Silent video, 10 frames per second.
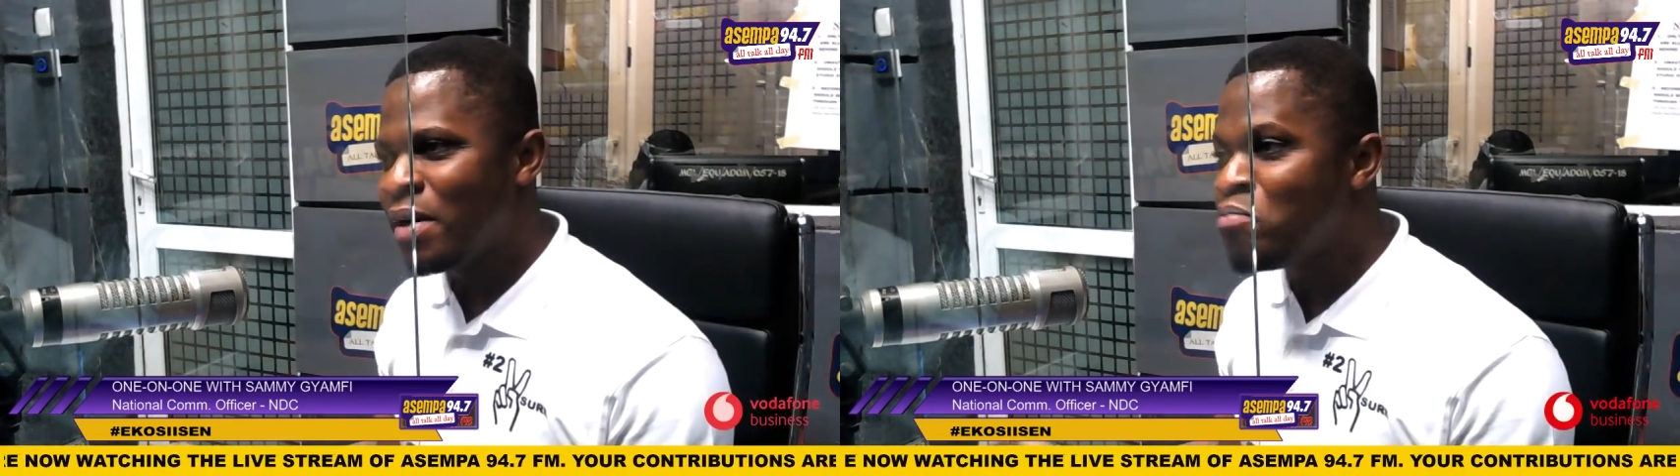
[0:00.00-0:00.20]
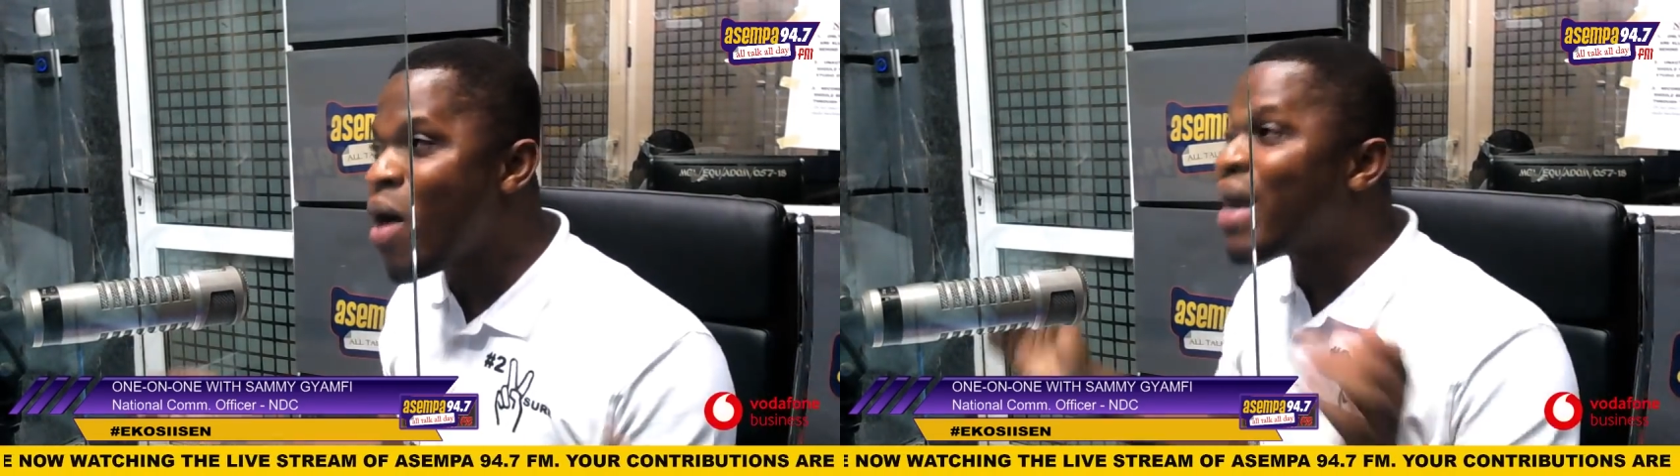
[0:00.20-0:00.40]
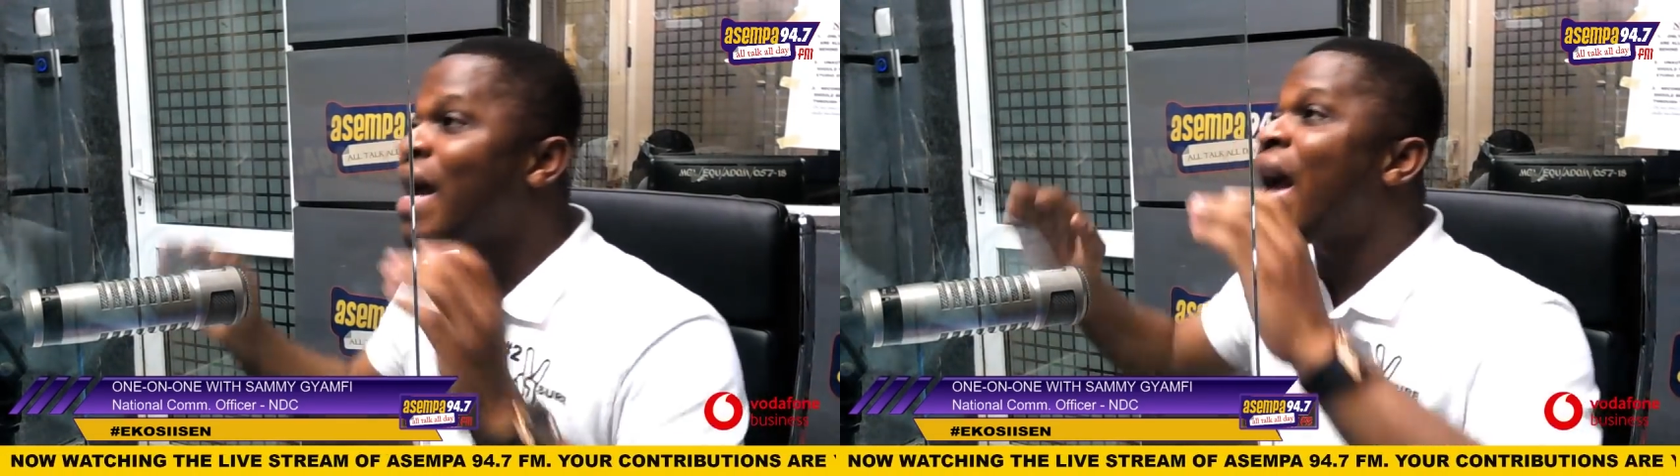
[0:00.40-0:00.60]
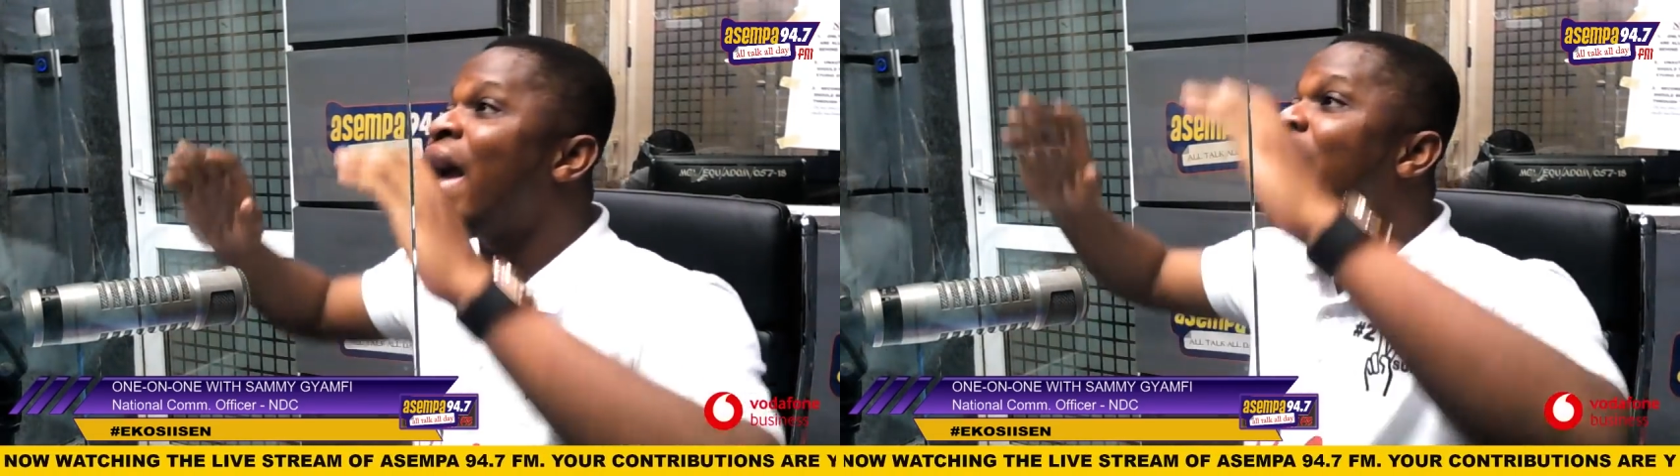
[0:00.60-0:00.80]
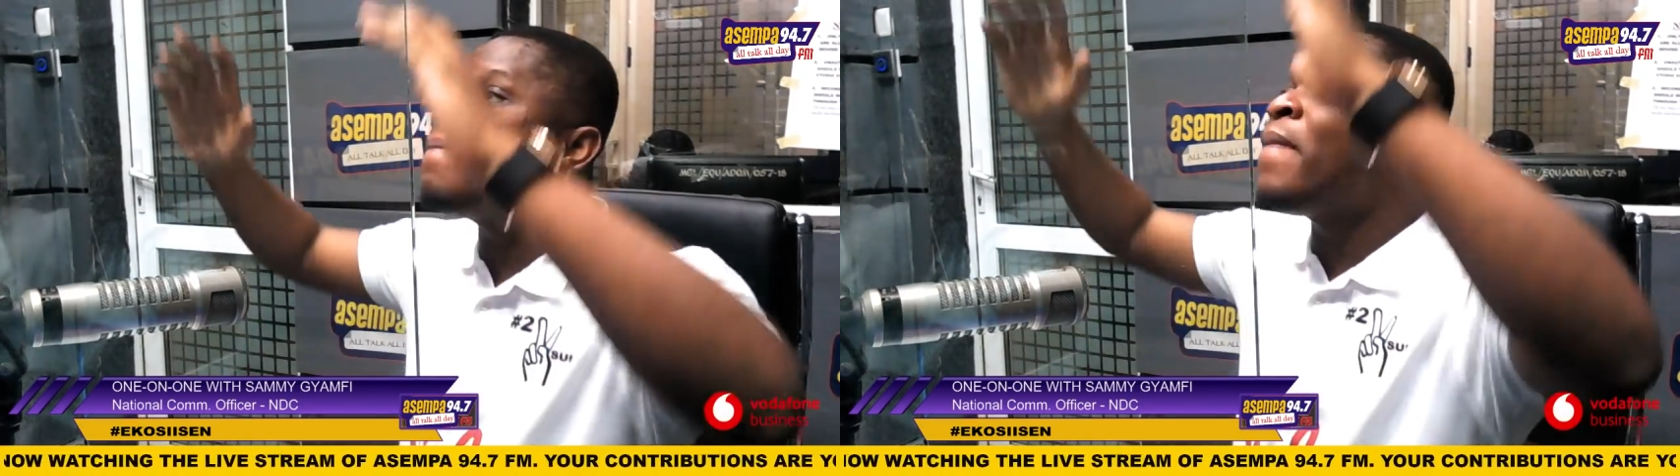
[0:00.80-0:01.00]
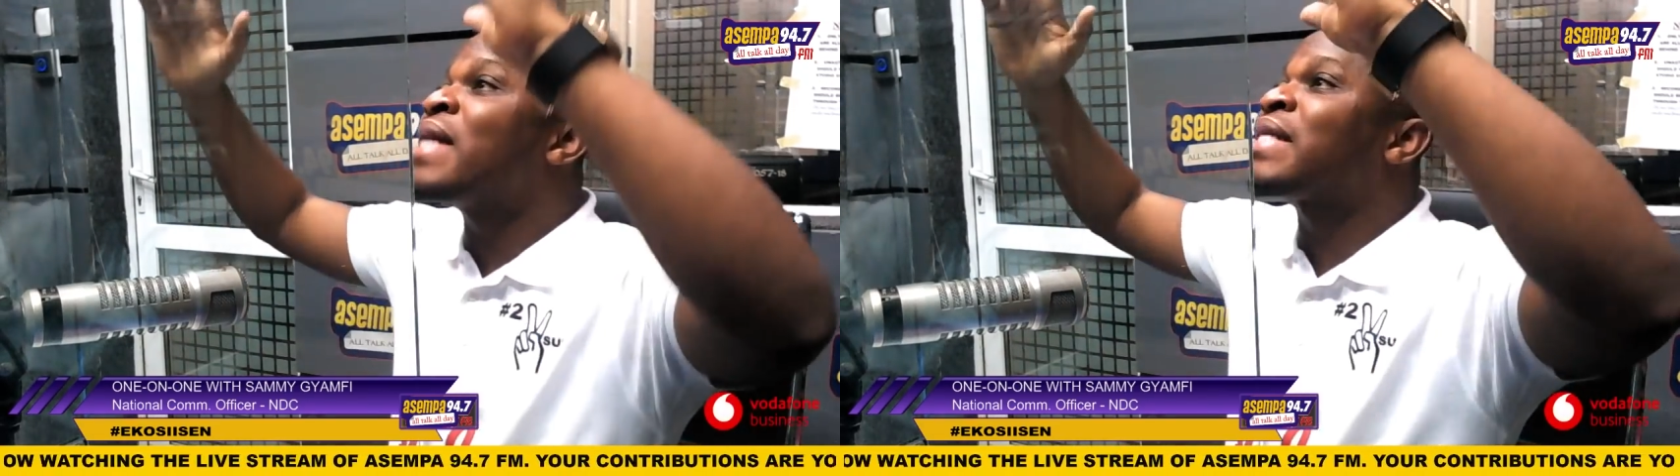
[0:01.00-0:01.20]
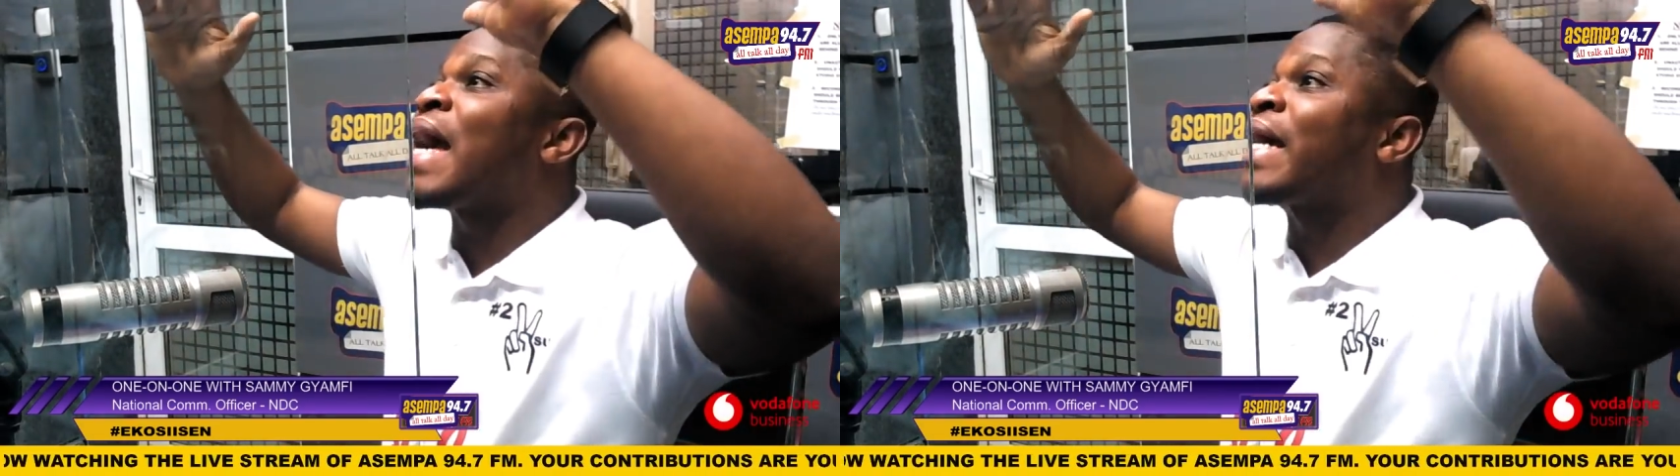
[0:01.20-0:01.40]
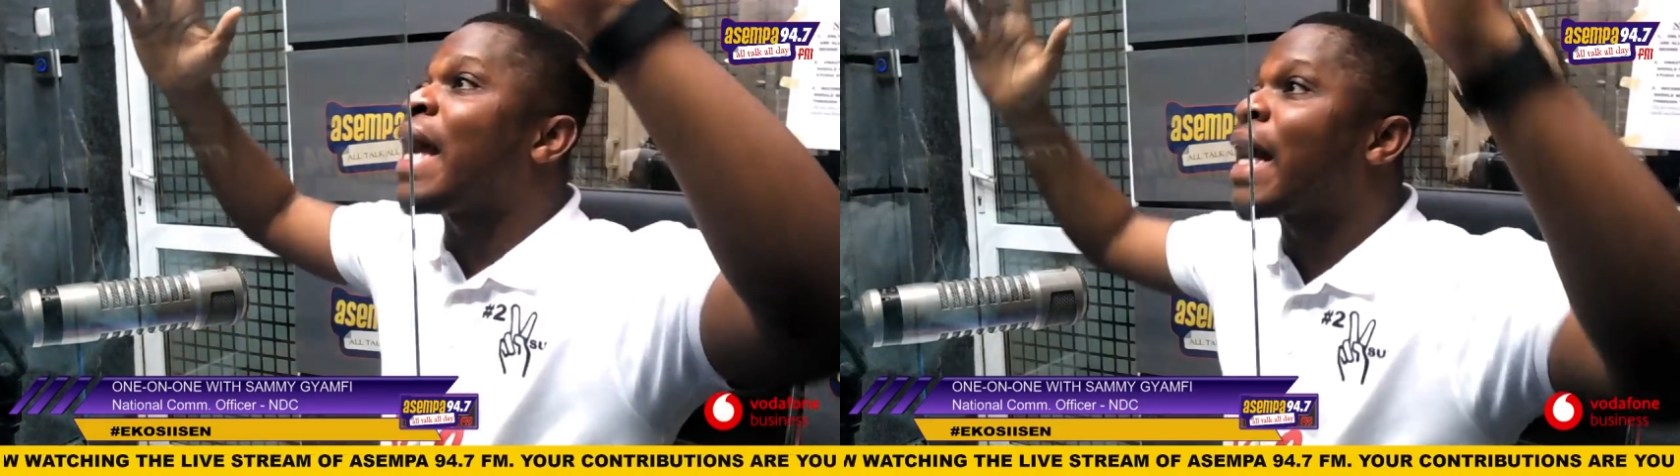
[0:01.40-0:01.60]
What can Airbus
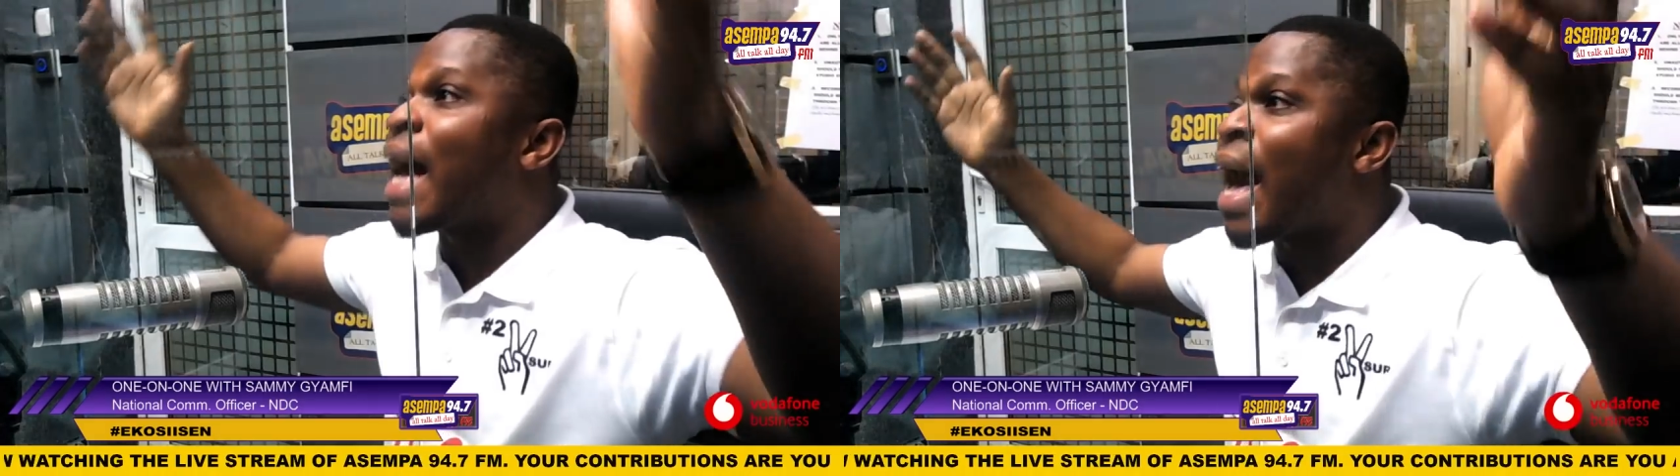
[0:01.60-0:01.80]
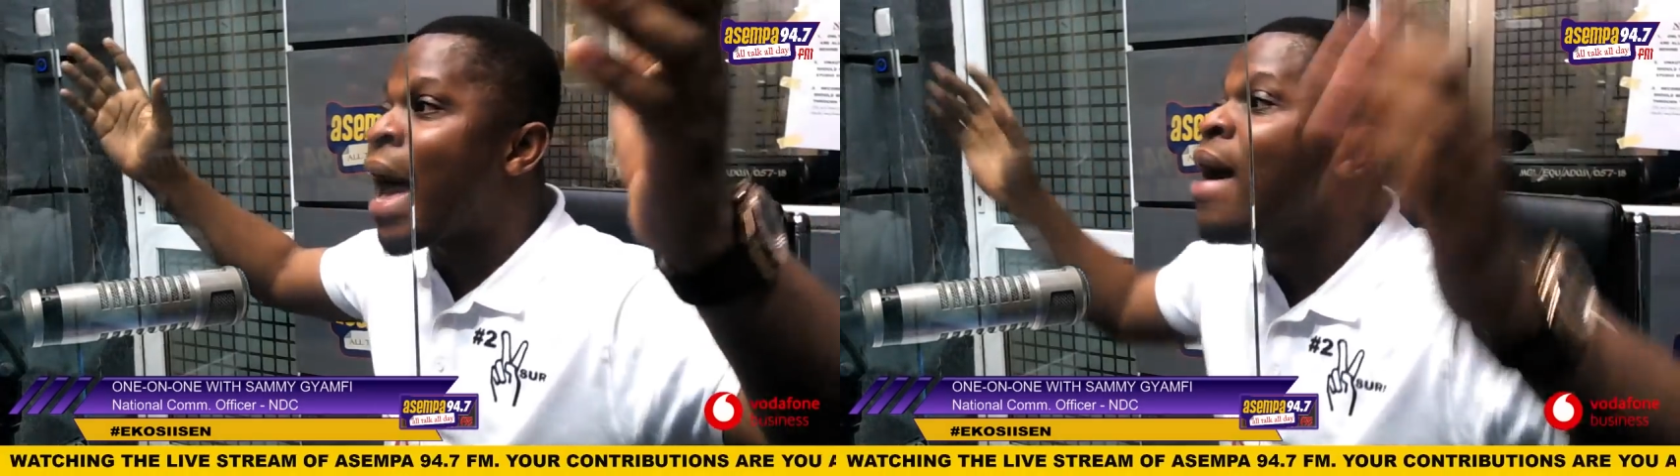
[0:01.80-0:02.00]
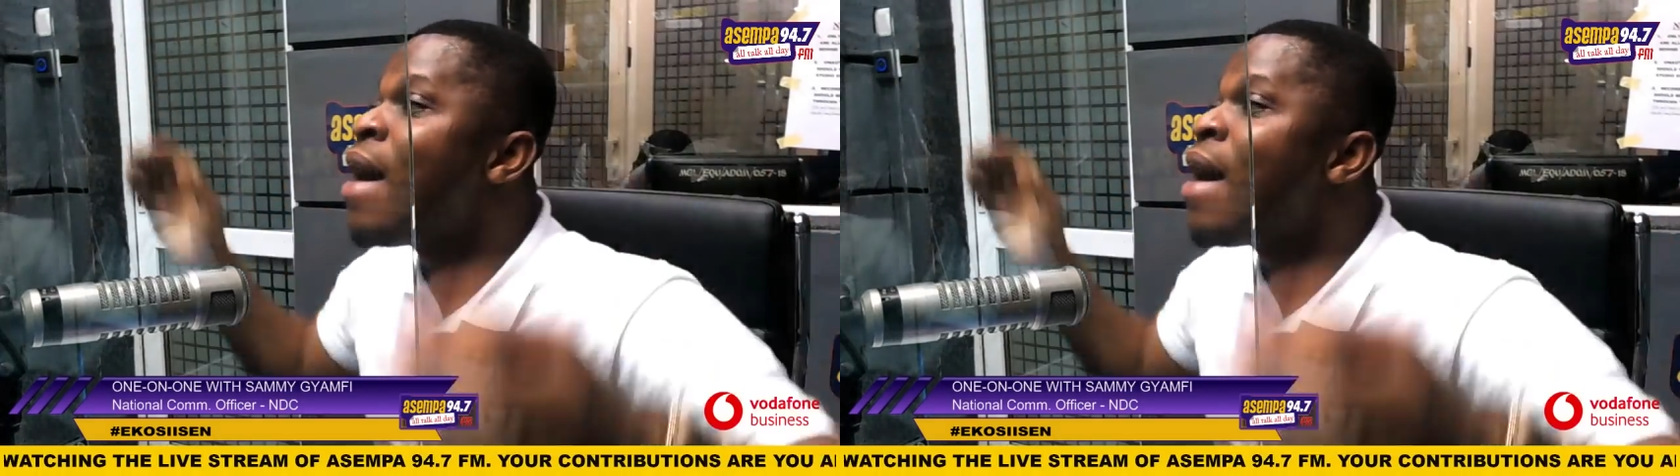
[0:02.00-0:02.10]
kakraka?